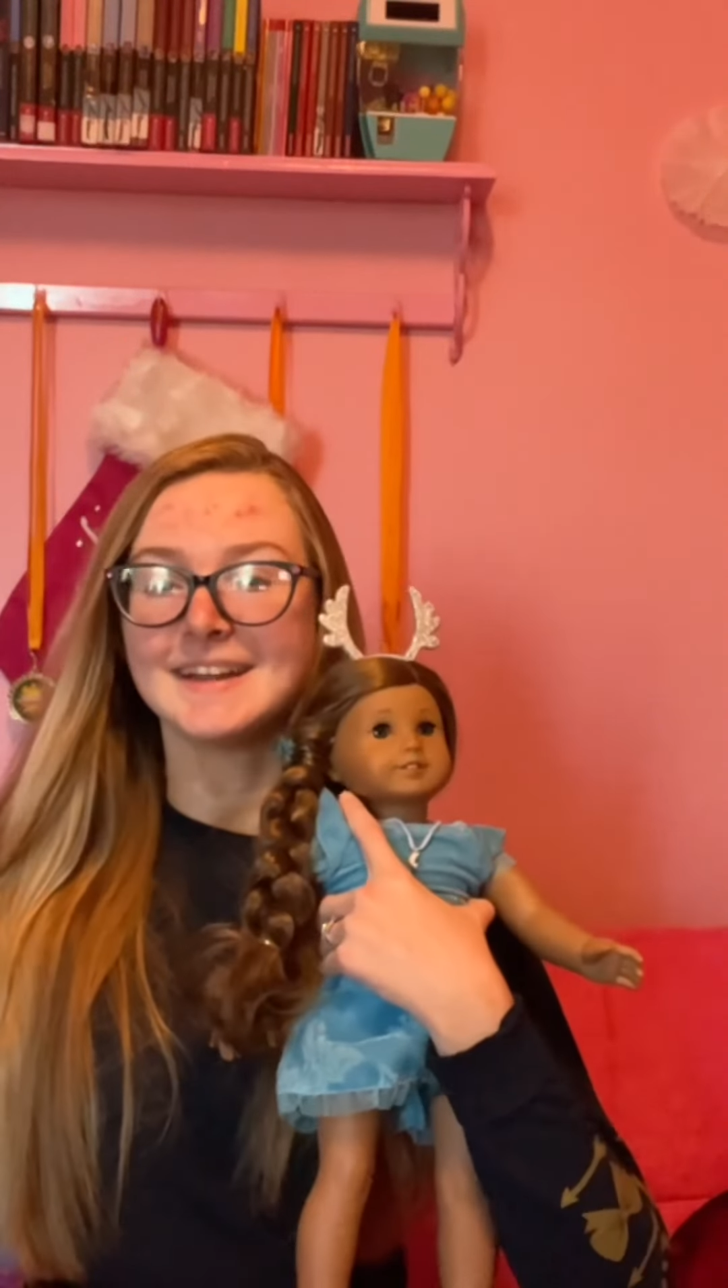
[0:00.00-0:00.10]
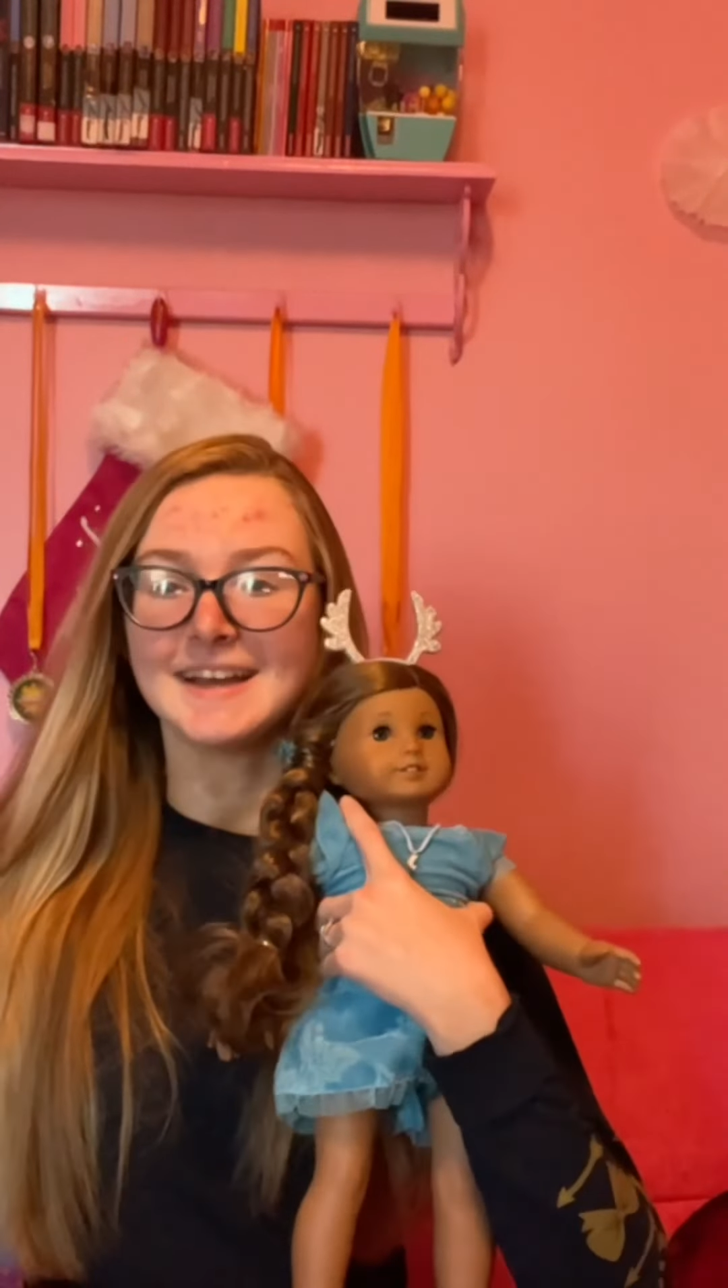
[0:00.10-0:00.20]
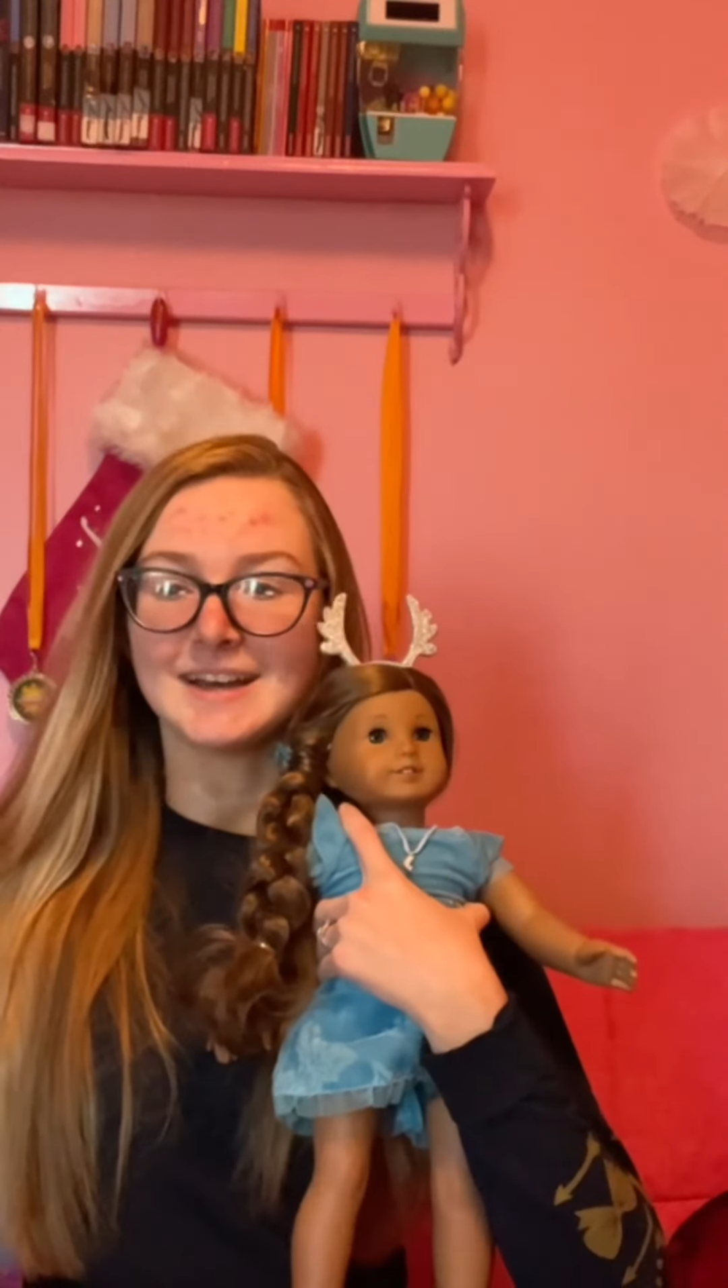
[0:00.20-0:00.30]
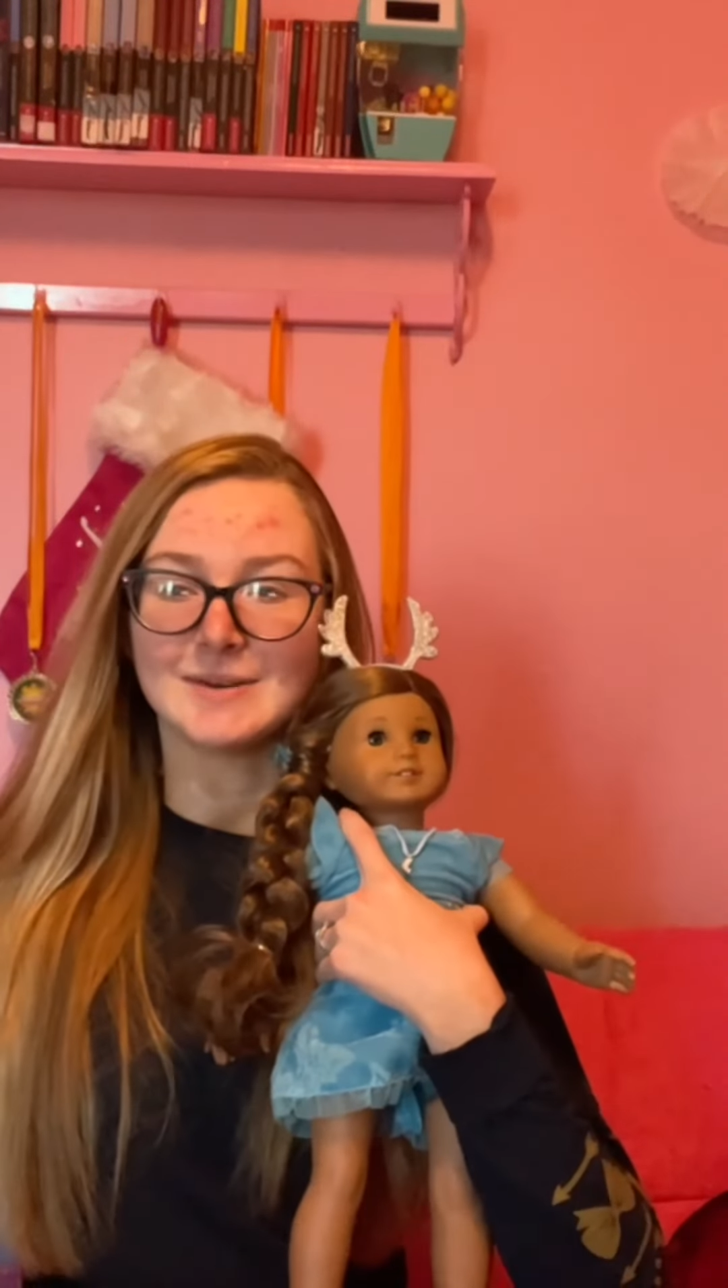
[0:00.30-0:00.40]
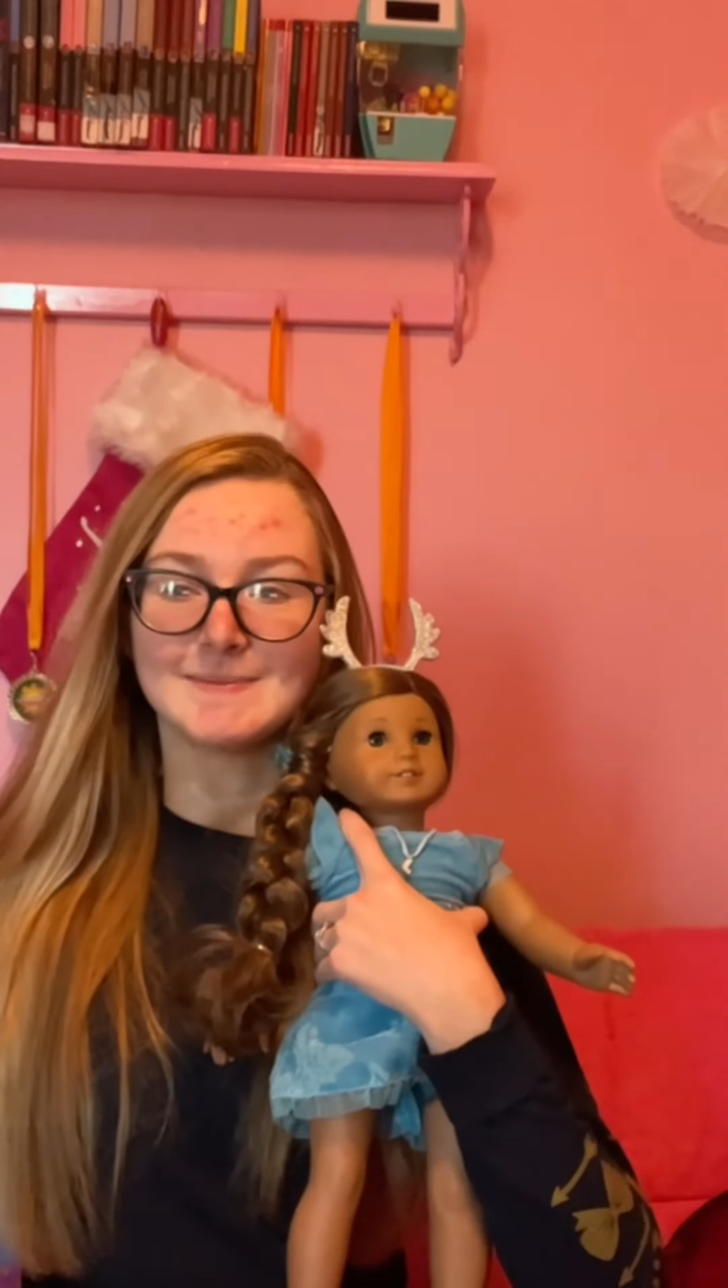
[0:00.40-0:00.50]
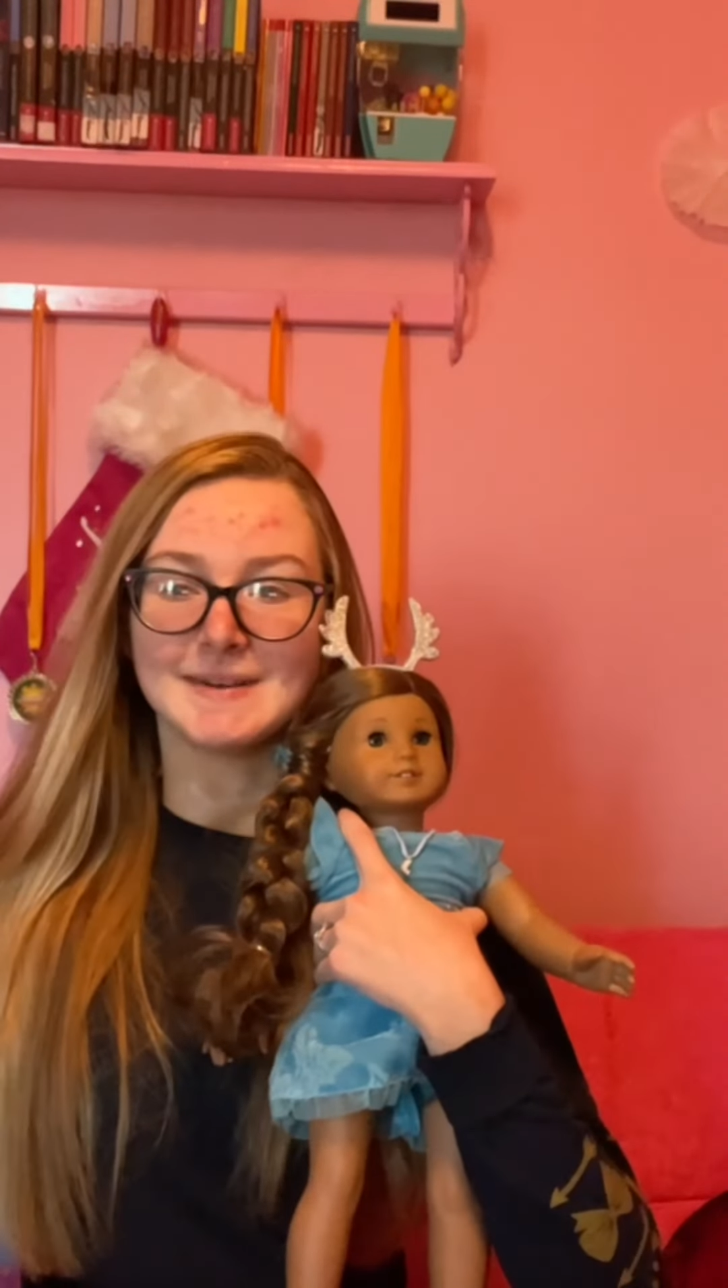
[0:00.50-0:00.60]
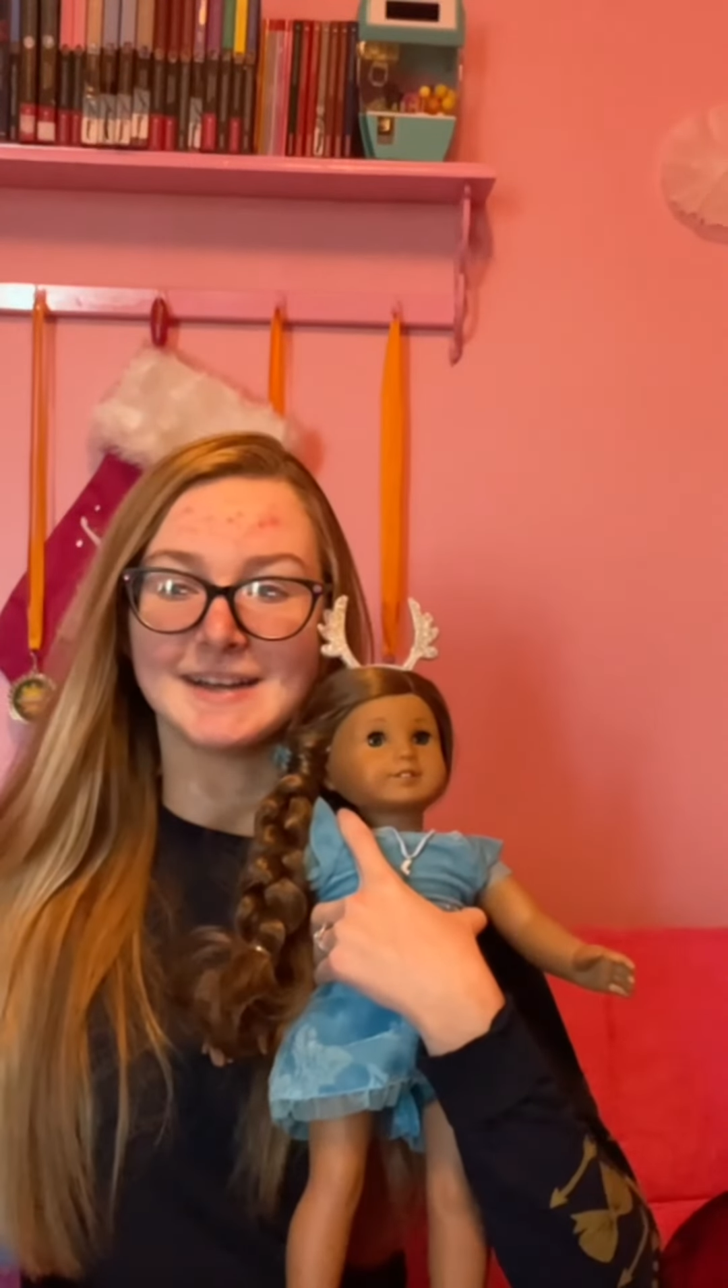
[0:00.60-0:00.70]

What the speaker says: help